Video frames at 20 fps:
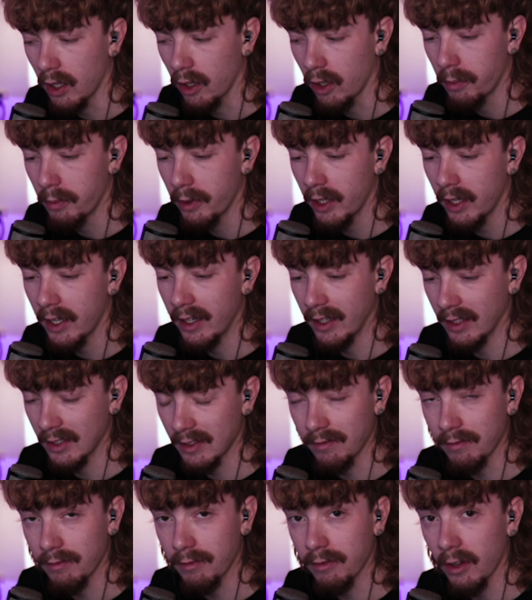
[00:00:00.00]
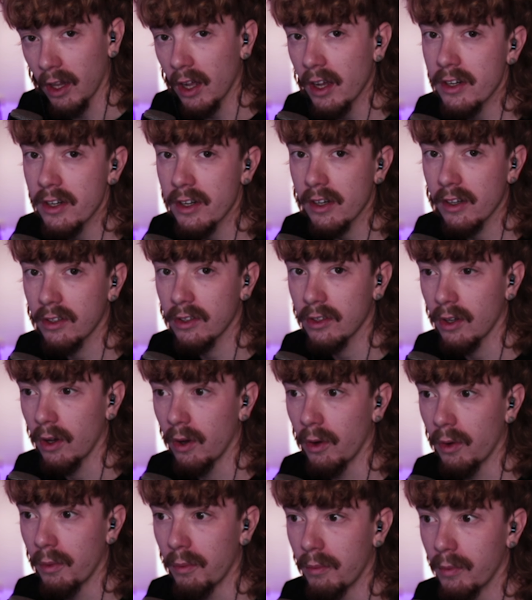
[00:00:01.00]
bit and isn't flush.
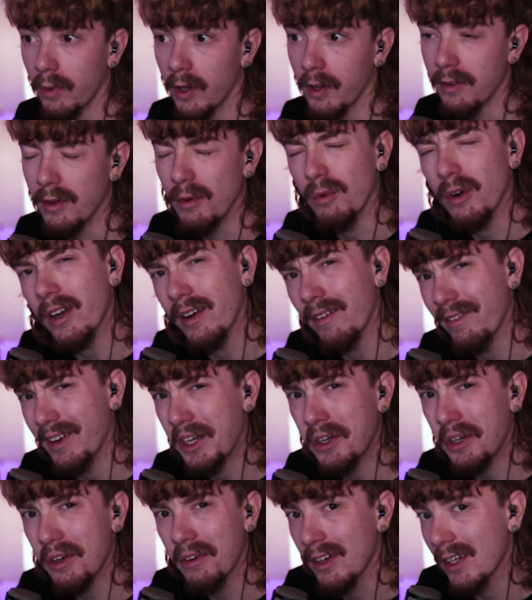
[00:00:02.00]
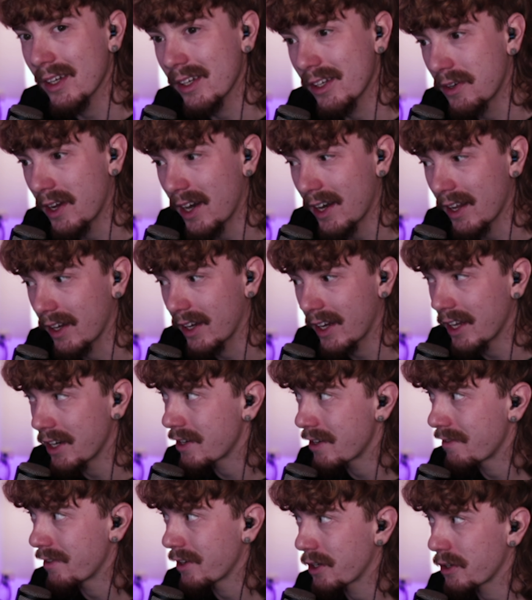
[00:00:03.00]
So if you run your finger over it, you kind of catch
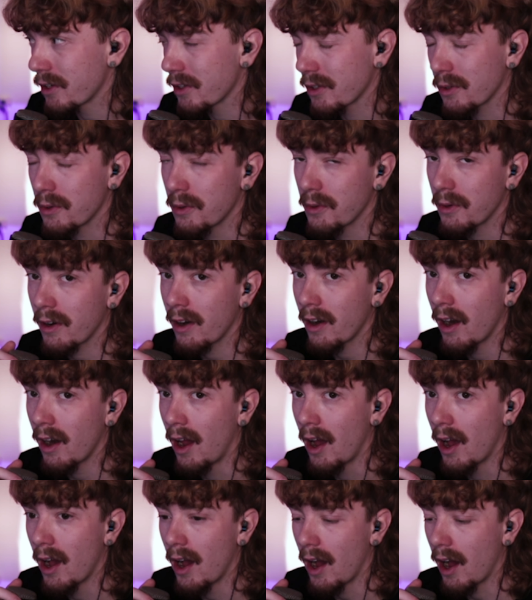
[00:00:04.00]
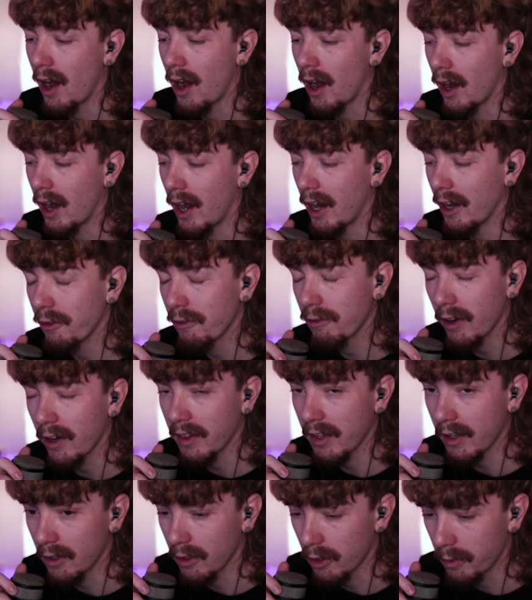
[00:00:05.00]
your finger on the corner. I do find
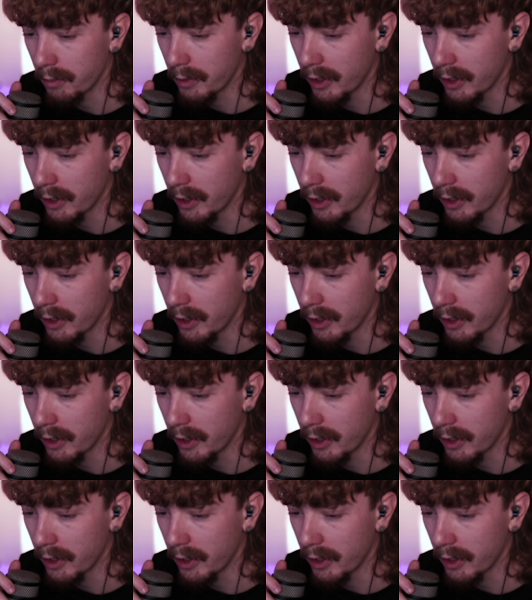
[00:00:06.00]
that a little bit